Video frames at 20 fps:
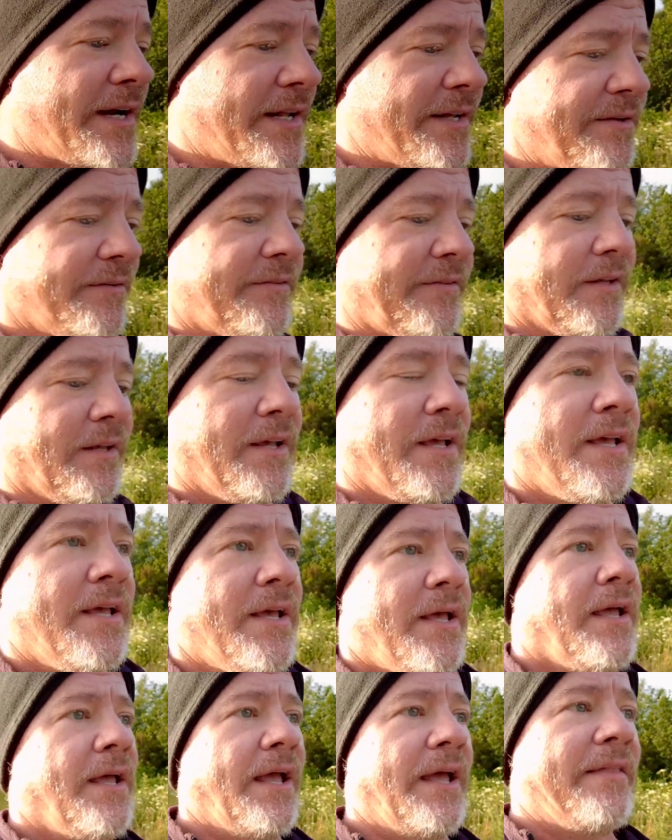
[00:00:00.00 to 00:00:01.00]
is,
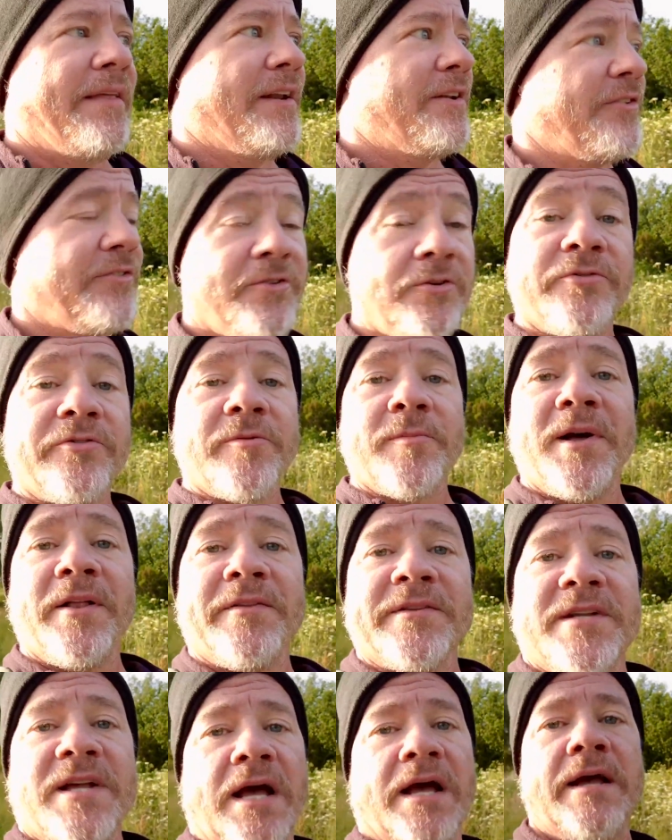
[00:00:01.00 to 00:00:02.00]
and they just use them all
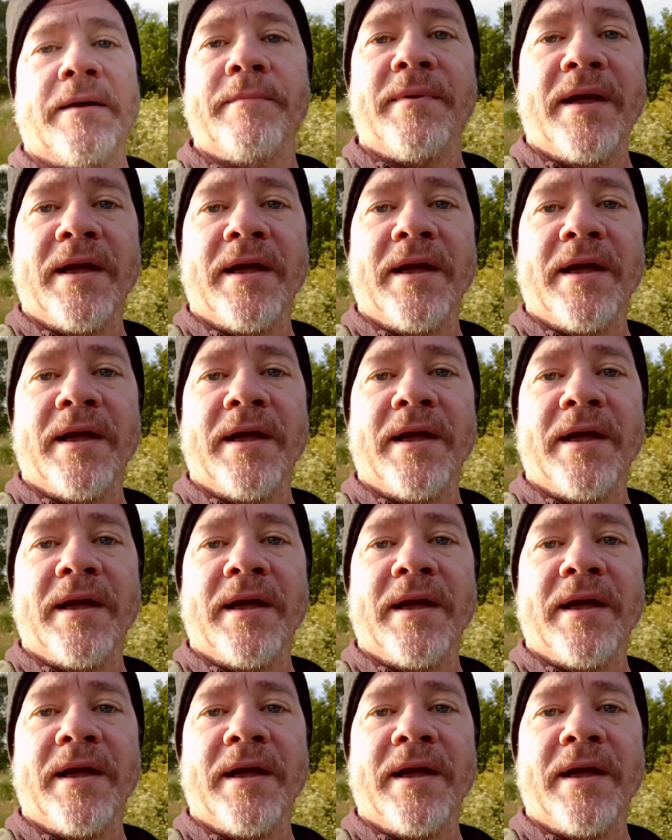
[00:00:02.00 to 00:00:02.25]
the time